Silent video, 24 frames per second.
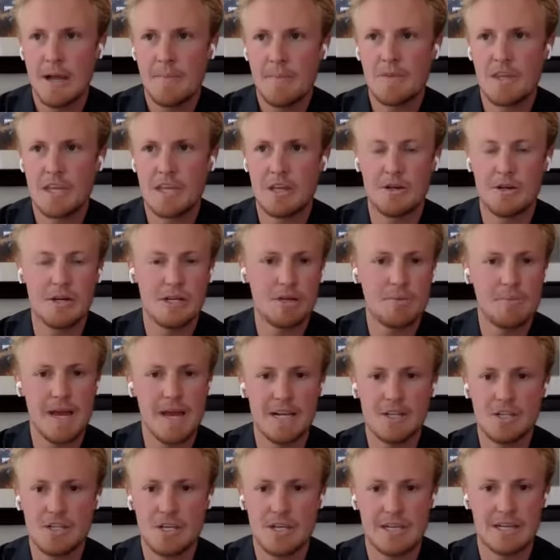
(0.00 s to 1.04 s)
you
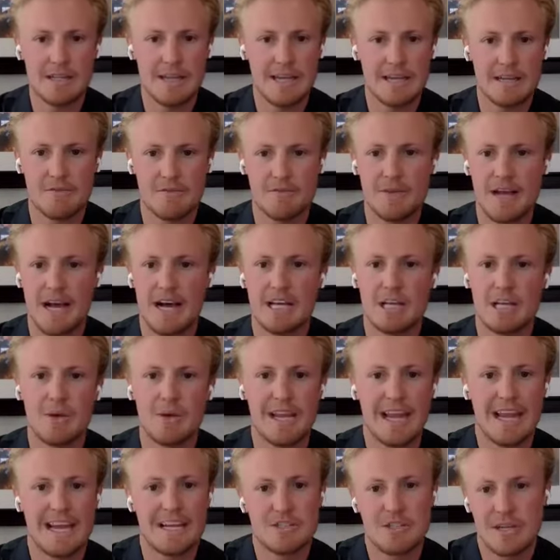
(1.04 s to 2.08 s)
mentioned like
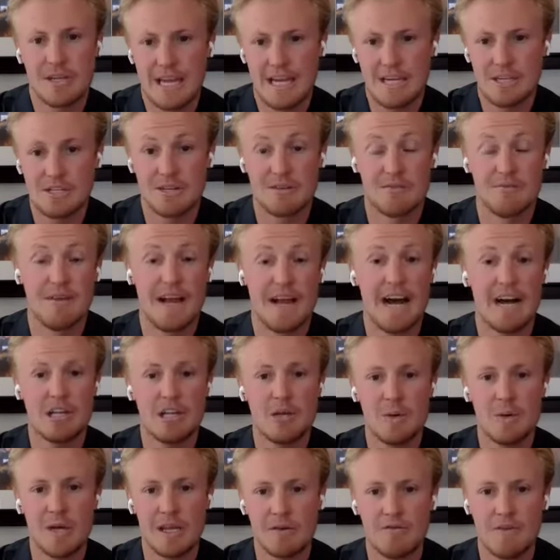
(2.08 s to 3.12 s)
valuing education,
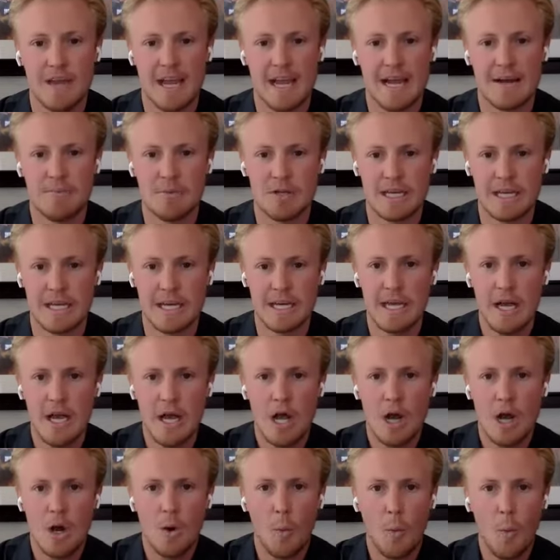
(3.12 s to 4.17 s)
valuing family.
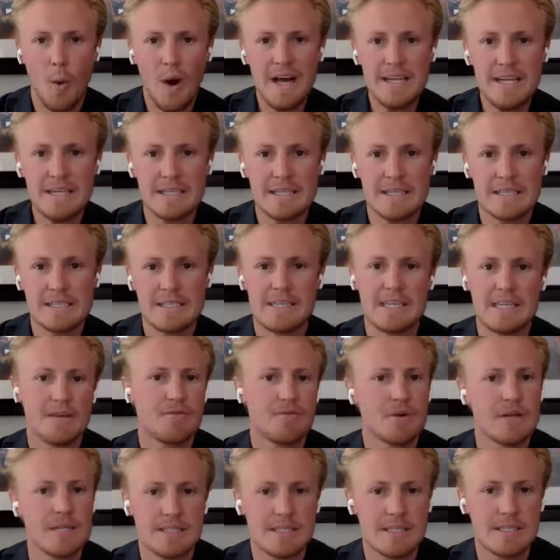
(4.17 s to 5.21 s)
What
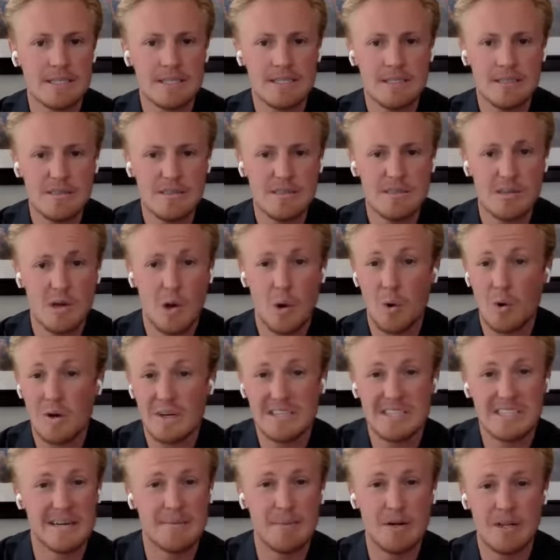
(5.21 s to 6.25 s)
differences or
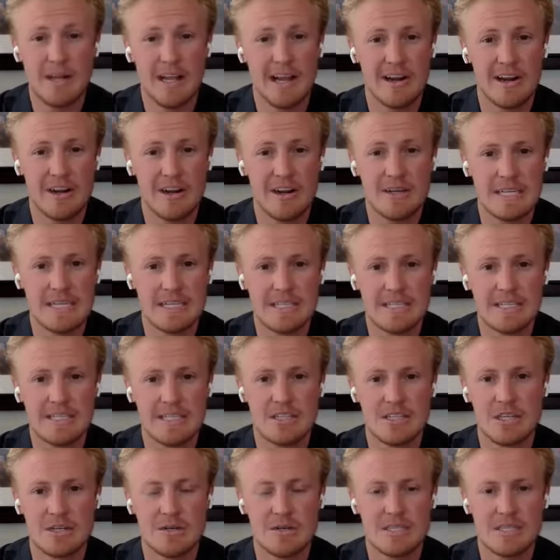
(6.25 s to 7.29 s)
similarities
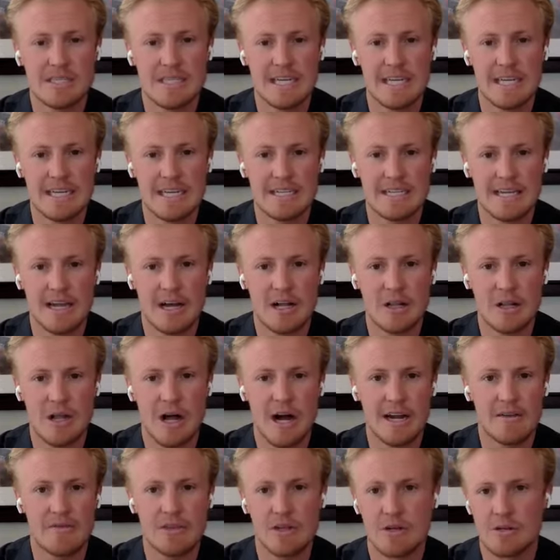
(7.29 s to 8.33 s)
did you see in a
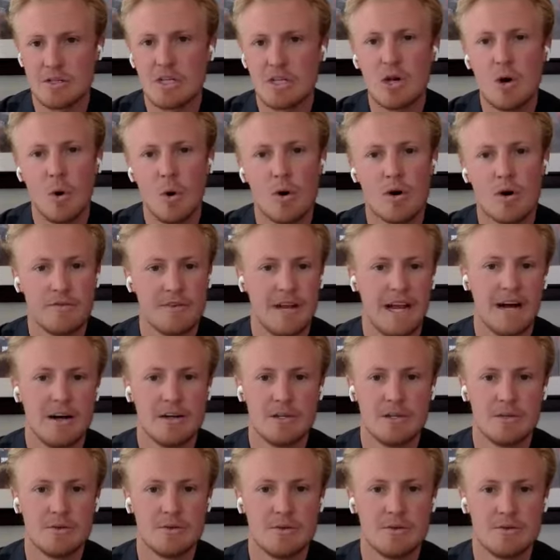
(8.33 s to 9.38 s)
lot of those core
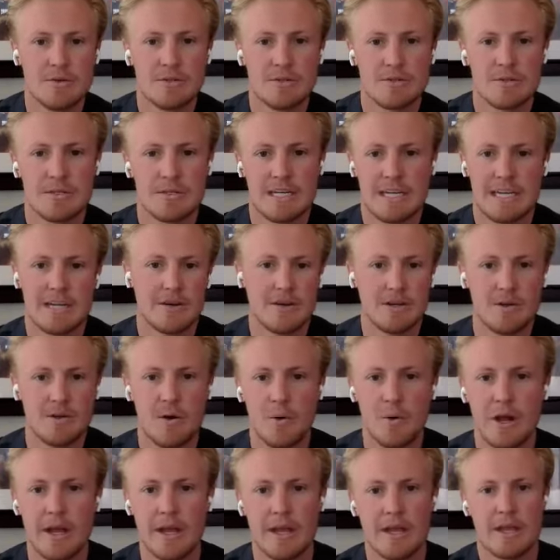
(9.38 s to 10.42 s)
values here in
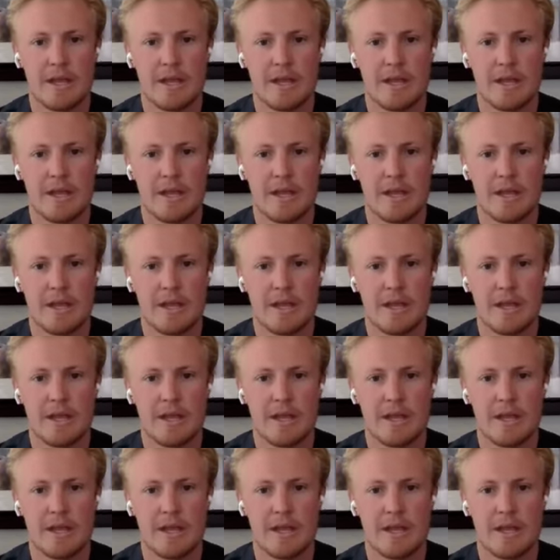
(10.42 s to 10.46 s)
Norway?